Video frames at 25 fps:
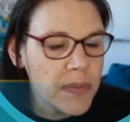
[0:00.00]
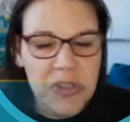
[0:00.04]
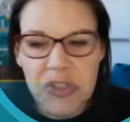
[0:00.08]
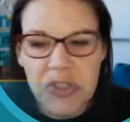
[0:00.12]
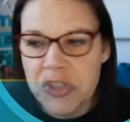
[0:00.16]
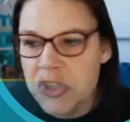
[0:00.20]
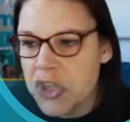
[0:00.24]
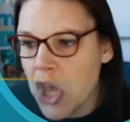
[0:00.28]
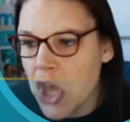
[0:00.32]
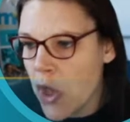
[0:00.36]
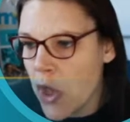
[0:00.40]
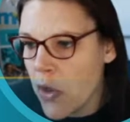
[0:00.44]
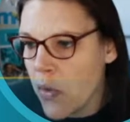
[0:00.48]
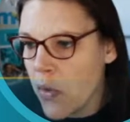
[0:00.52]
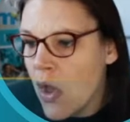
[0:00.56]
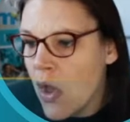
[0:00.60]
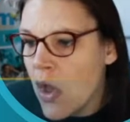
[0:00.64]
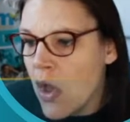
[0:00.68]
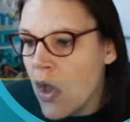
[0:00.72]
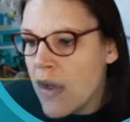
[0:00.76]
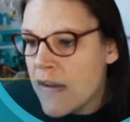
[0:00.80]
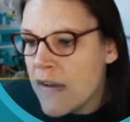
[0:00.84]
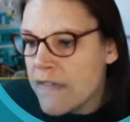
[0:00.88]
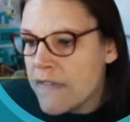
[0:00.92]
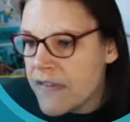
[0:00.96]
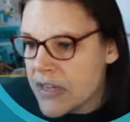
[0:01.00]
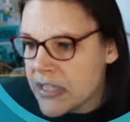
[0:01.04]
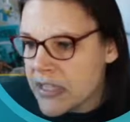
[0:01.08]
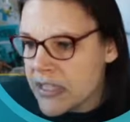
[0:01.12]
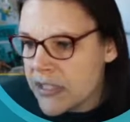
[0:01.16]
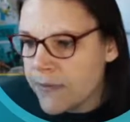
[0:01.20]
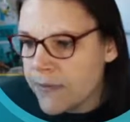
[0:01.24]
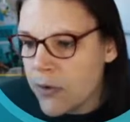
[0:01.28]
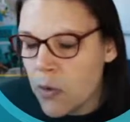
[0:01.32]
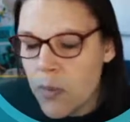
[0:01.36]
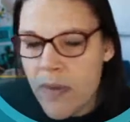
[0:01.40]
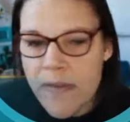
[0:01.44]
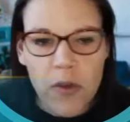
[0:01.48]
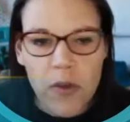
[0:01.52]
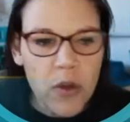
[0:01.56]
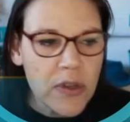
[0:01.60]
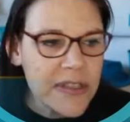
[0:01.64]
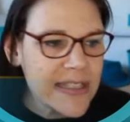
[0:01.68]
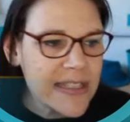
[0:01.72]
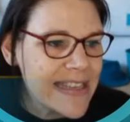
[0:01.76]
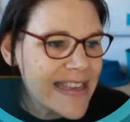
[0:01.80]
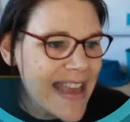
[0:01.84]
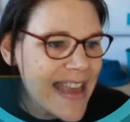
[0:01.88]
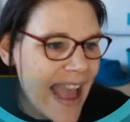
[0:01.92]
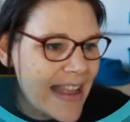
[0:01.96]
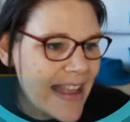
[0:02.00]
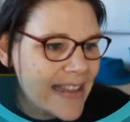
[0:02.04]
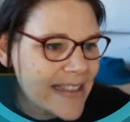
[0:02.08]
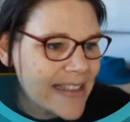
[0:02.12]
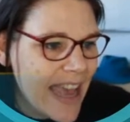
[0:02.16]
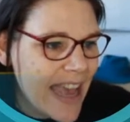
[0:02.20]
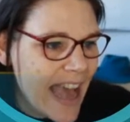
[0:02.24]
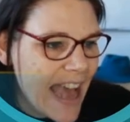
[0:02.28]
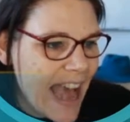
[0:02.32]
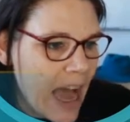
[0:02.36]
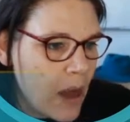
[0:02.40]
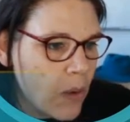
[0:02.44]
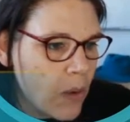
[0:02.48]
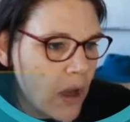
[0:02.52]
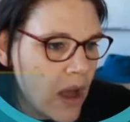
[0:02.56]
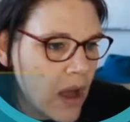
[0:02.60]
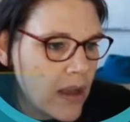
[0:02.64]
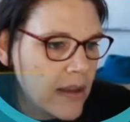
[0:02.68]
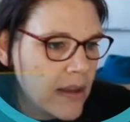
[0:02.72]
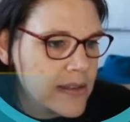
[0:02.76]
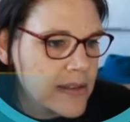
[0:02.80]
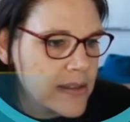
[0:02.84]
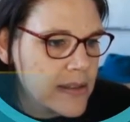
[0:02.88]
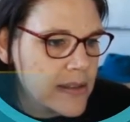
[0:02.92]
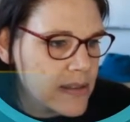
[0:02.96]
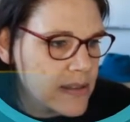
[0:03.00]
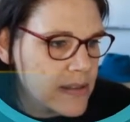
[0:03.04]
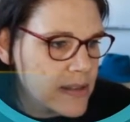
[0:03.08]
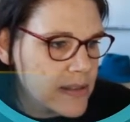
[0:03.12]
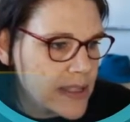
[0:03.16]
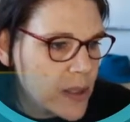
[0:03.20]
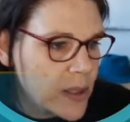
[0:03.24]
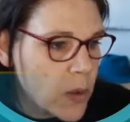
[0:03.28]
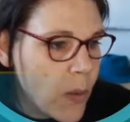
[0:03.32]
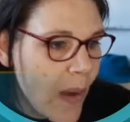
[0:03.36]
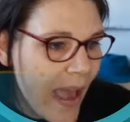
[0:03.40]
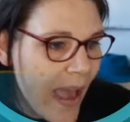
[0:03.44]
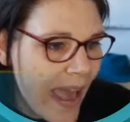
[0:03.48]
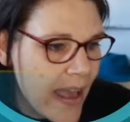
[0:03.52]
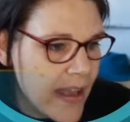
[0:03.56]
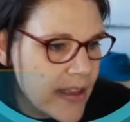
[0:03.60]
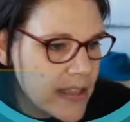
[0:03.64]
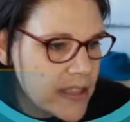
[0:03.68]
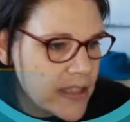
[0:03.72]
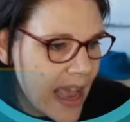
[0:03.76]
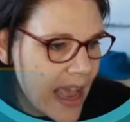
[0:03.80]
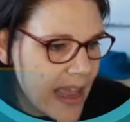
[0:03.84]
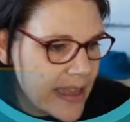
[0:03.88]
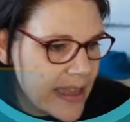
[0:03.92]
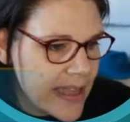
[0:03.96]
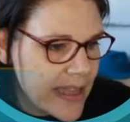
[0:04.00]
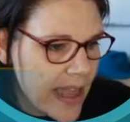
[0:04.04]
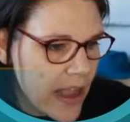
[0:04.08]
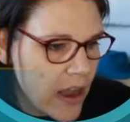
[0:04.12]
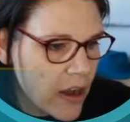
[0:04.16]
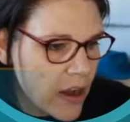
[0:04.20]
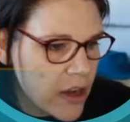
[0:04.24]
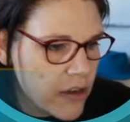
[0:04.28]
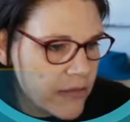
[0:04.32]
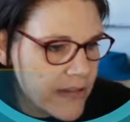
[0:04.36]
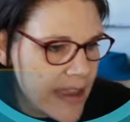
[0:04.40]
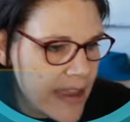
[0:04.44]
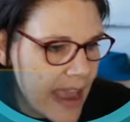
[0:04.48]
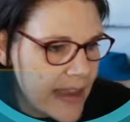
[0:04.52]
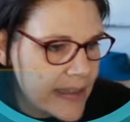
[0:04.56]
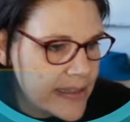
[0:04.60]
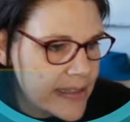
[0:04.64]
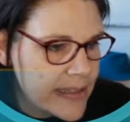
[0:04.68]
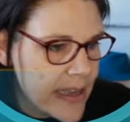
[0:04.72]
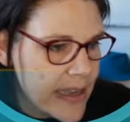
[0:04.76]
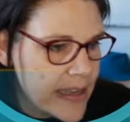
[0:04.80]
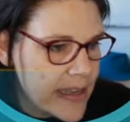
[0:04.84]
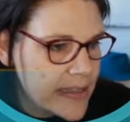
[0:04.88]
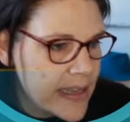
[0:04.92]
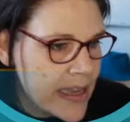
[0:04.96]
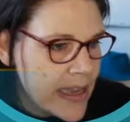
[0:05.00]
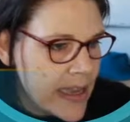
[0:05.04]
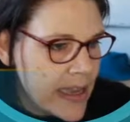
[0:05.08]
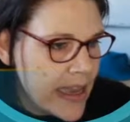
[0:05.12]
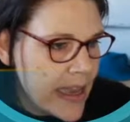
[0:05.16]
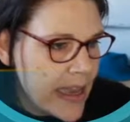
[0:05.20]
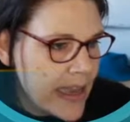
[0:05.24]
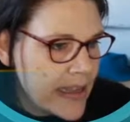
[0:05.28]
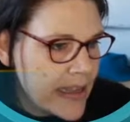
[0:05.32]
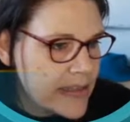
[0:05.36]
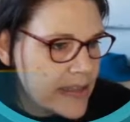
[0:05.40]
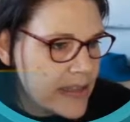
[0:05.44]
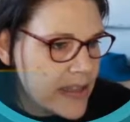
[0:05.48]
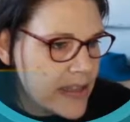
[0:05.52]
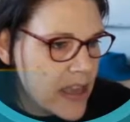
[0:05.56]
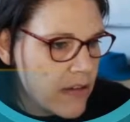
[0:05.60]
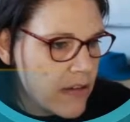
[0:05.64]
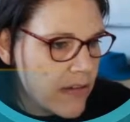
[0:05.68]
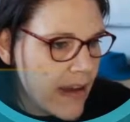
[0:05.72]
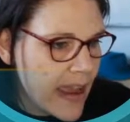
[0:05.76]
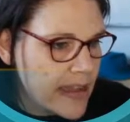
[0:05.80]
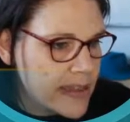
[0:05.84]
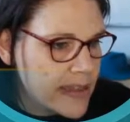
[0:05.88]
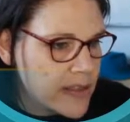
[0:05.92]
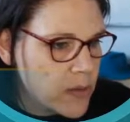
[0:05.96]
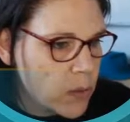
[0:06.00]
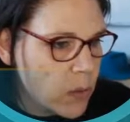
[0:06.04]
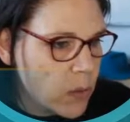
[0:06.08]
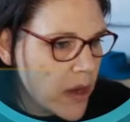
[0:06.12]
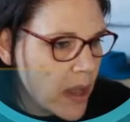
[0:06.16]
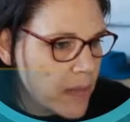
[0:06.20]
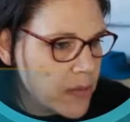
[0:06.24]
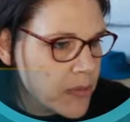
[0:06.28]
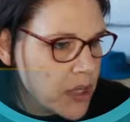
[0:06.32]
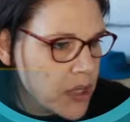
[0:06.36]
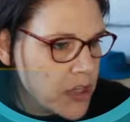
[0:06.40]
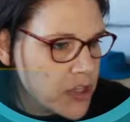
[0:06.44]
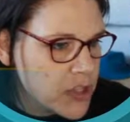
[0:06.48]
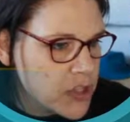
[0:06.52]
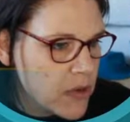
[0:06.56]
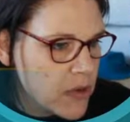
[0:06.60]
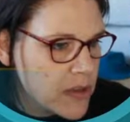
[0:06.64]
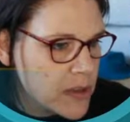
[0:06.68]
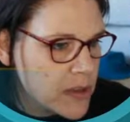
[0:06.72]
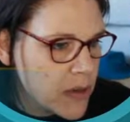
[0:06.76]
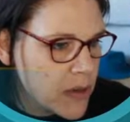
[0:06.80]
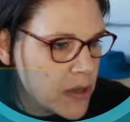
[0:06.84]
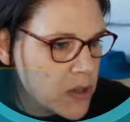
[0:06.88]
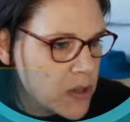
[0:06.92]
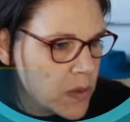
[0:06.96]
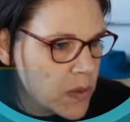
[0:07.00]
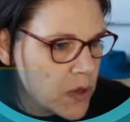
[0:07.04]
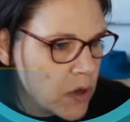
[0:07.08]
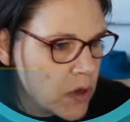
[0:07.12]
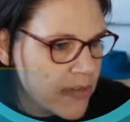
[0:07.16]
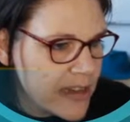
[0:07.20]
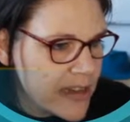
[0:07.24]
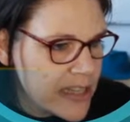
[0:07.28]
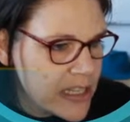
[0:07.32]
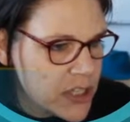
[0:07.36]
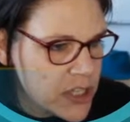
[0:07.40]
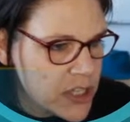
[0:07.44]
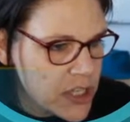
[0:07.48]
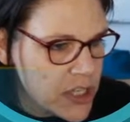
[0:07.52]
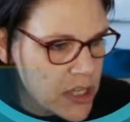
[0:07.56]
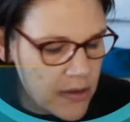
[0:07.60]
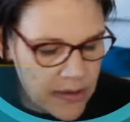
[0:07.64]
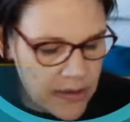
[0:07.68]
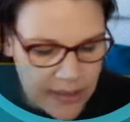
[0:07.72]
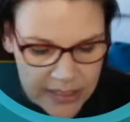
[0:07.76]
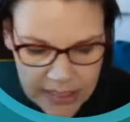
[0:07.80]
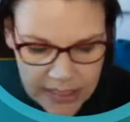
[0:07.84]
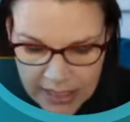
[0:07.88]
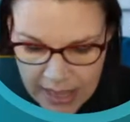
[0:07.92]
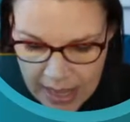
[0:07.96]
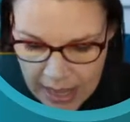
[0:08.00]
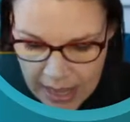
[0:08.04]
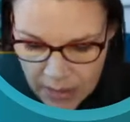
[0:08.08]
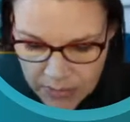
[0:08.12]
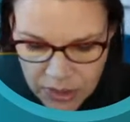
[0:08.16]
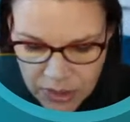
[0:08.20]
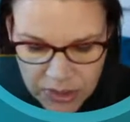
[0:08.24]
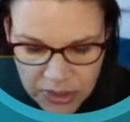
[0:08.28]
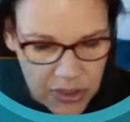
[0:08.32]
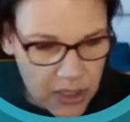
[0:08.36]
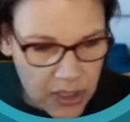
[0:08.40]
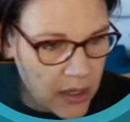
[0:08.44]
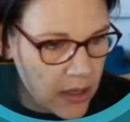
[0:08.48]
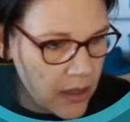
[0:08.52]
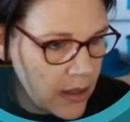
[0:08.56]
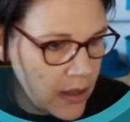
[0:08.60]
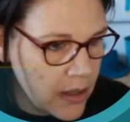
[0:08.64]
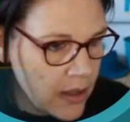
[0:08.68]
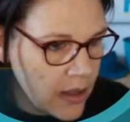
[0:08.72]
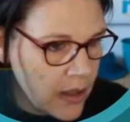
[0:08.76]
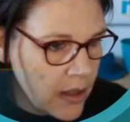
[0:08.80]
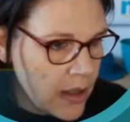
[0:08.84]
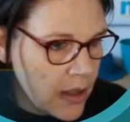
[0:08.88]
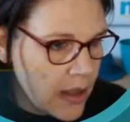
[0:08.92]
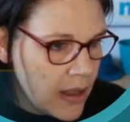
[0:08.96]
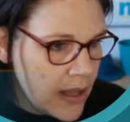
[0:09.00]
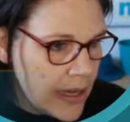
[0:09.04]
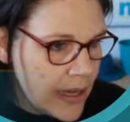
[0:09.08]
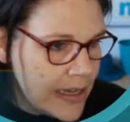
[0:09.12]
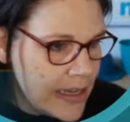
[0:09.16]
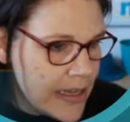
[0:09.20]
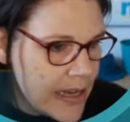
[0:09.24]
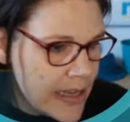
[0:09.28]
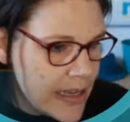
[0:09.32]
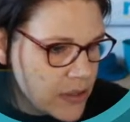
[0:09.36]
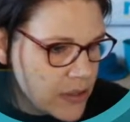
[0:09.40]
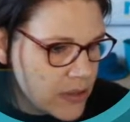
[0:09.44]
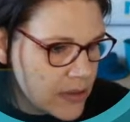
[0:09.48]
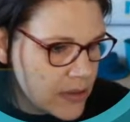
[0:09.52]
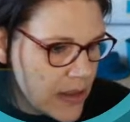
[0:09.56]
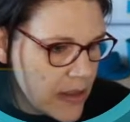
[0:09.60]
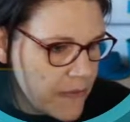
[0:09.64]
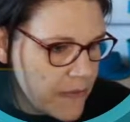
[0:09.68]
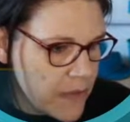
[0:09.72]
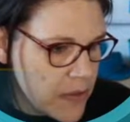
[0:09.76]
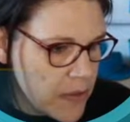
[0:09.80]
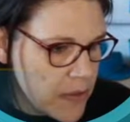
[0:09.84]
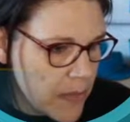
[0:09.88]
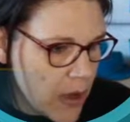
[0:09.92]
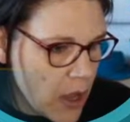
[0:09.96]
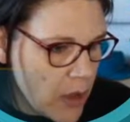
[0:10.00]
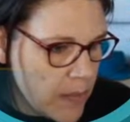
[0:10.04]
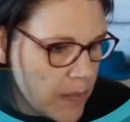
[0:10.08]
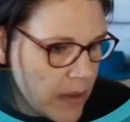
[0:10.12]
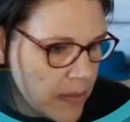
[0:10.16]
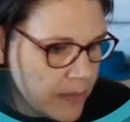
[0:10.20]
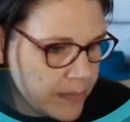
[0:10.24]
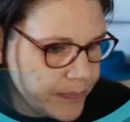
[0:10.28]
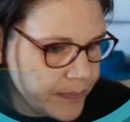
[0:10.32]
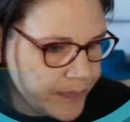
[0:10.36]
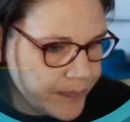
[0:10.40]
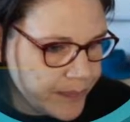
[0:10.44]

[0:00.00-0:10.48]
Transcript: So first of all, we've got to get our squares as they are created into the array. So what I'm going to do is, because we're not ready to use it yet, I'm just going to literally for the moment